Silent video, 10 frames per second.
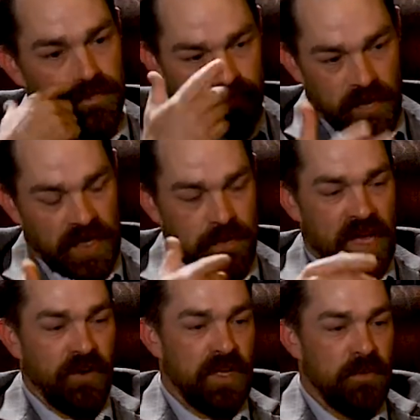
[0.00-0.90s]
my
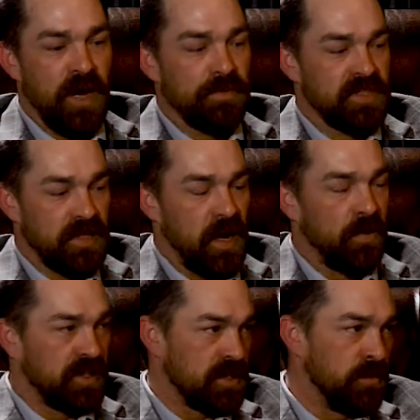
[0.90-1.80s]
commander came up and said, I
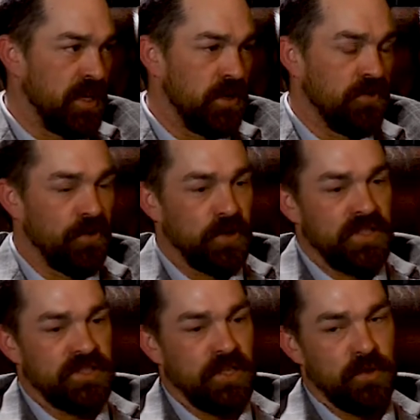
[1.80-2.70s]
want to submit you for a
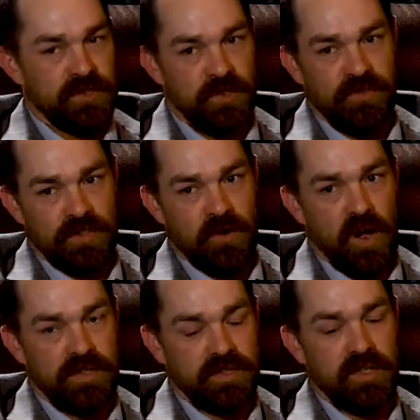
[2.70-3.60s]
Distinguished Service
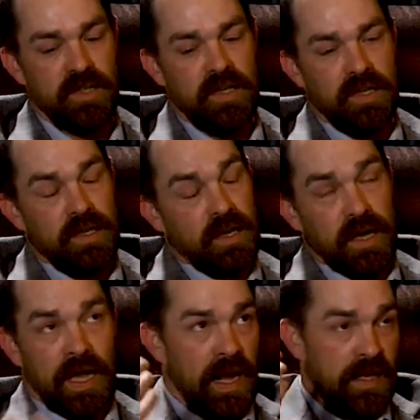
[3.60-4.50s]
Cross.
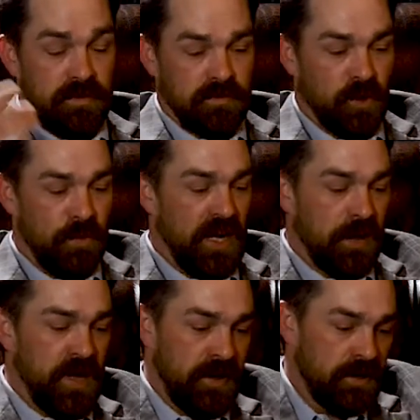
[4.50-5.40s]
And I told my
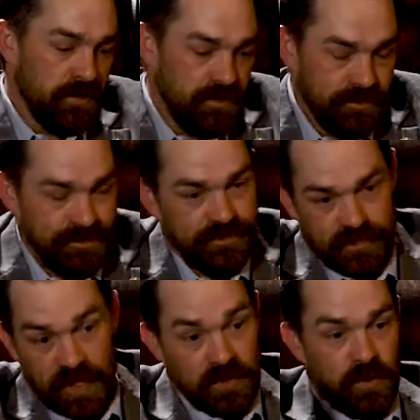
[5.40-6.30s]
commander,
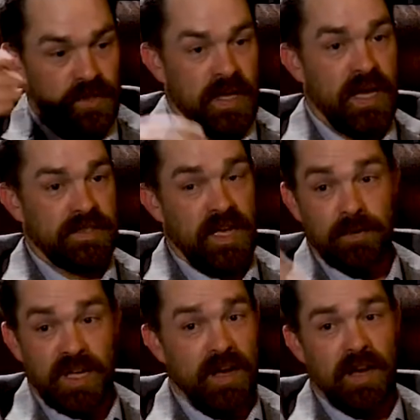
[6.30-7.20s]
like I told the guys, hey,
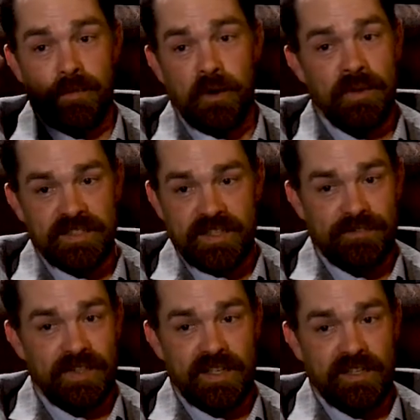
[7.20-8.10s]
we got 9 more months
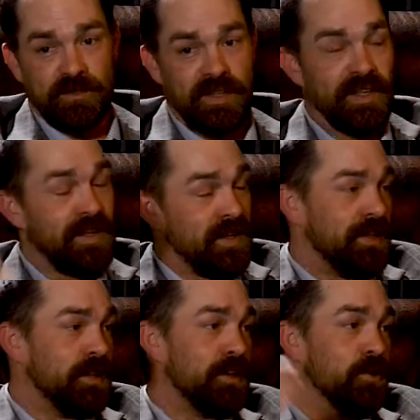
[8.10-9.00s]
left in the country.
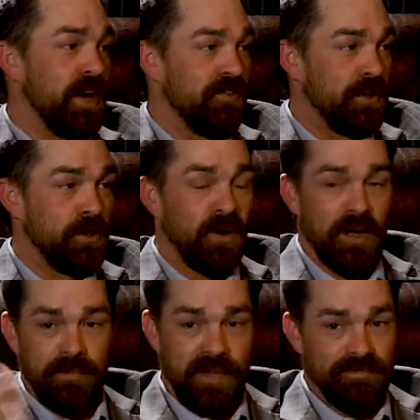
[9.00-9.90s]
You can do whatever you
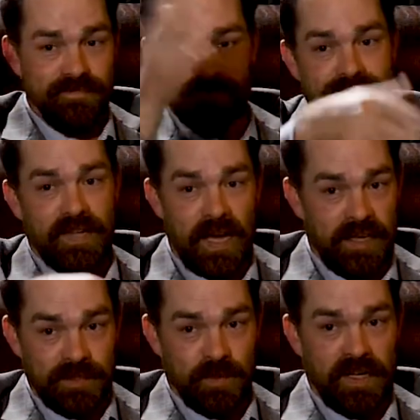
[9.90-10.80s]
want, but I
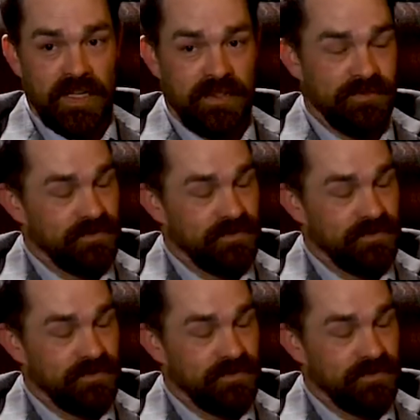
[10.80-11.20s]
just want to